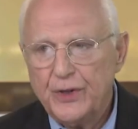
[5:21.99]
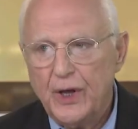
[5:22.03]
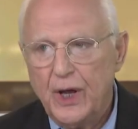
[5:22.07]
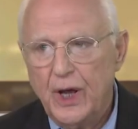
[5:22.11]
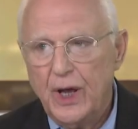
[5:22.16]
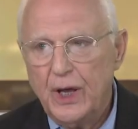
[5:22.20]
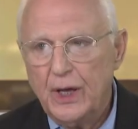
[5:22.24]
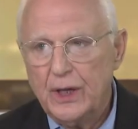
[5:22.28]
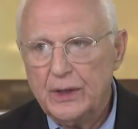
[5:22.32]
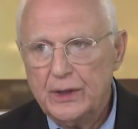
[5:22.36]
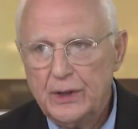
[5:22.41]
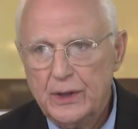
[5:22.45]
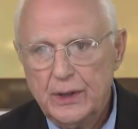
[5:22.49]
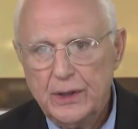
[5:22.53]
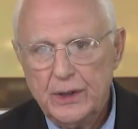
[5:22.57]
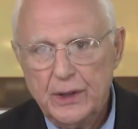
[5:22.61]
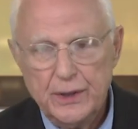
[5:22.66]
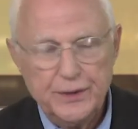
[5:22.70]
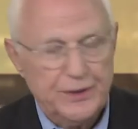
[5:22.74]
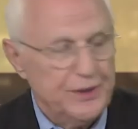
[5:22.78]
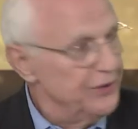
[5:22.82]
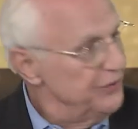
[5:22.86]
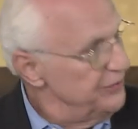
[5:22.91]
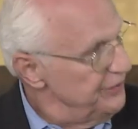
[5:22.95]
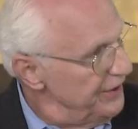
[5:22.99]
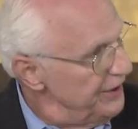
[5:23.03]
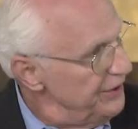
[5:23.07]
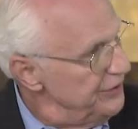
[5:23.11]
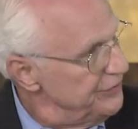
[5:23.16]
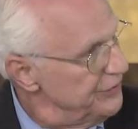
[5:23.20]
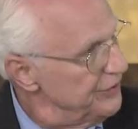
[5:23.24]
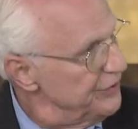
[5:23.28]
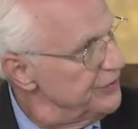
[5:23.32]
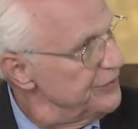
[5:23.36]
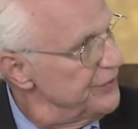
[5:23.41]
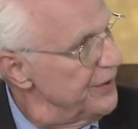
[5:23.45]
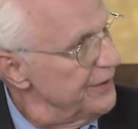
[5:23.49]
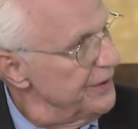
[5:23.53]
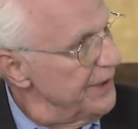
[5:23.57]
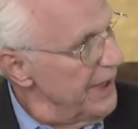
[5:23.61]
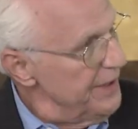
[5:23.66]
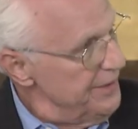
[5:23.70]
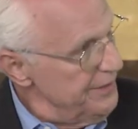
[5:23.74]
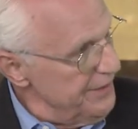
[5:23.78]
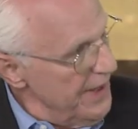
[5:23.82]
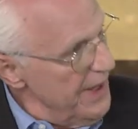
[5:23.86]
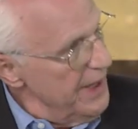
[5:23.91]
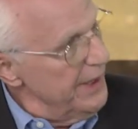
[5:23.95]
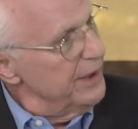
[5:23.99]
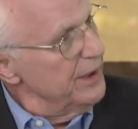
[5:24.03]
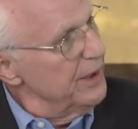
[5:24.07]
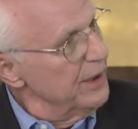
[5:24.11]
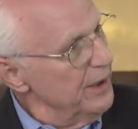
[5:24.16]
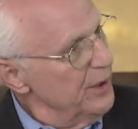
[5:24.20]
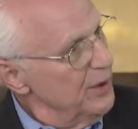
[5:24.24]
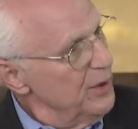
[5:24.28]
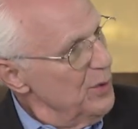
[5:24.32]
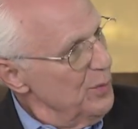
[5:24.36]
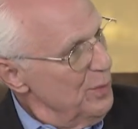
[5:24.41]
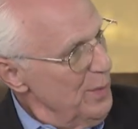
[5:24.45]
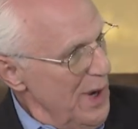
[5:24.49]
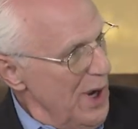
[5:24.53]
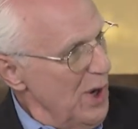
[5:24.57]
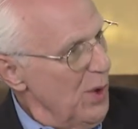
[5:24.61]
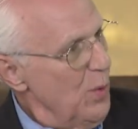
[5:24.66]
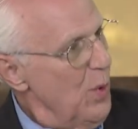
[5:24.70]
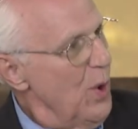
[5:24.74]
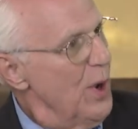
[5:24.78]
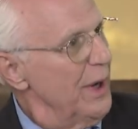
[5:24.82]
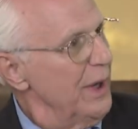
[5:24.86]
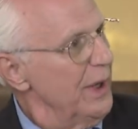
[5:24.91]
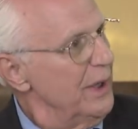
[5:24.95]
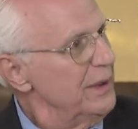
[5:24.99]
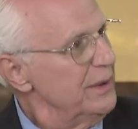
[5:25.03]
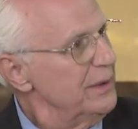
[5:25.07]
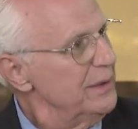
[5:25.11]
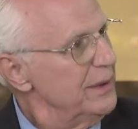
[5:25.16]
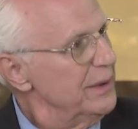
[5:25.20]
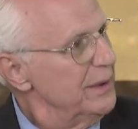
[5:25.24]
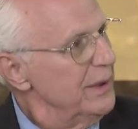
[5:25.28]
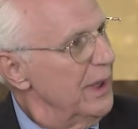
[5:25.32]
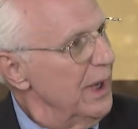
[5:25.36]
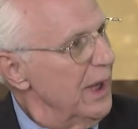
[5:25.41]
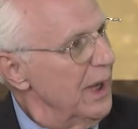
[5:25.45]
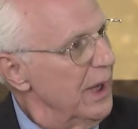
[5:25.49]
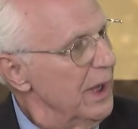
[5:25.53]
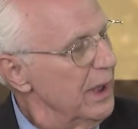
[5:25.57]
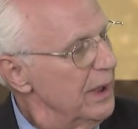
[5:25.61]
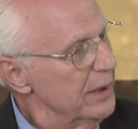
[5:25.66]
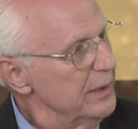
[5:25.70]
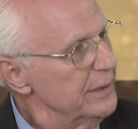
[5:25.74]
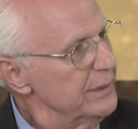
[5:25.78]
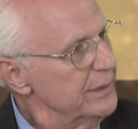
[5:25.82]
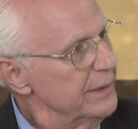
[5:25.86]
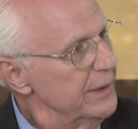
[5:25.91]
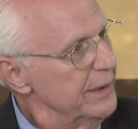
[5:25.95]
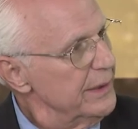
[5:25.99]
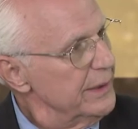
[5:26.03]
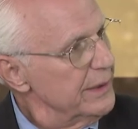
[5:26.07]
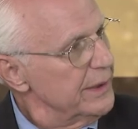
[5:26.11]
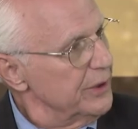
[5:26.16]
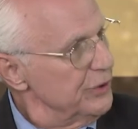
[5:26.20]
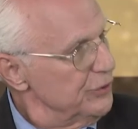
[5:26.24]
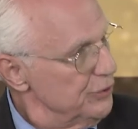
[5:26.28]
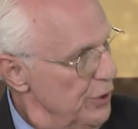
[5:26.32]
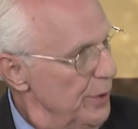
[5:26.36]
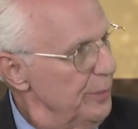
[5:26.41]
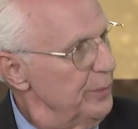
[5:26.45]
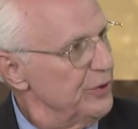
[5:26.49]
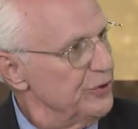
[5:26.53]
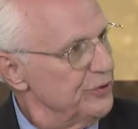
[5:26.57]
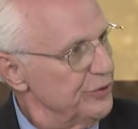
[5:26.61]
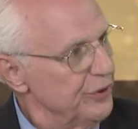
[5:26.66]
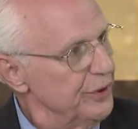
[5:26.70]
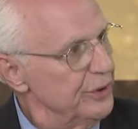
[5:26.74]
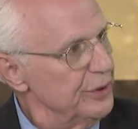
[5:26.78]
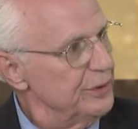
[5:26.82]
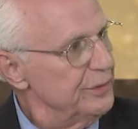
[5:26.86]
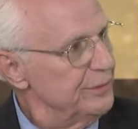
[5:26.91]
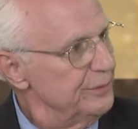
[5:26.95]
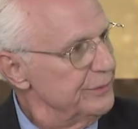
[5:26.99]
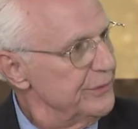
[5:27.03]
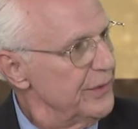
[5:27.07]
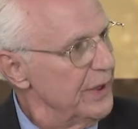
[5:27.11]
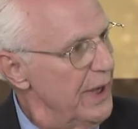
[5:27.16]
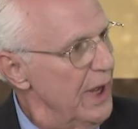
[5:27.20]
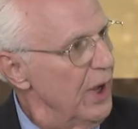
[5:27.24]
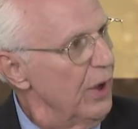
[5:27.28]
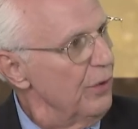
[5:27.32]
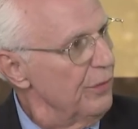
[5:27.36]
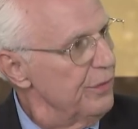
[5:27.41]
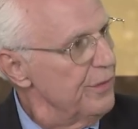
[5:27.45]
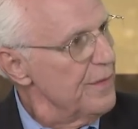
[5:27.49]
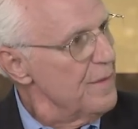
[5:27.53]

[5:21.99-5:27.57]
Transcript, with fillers: uh, diseases that they think marijuana uh, contributes to health.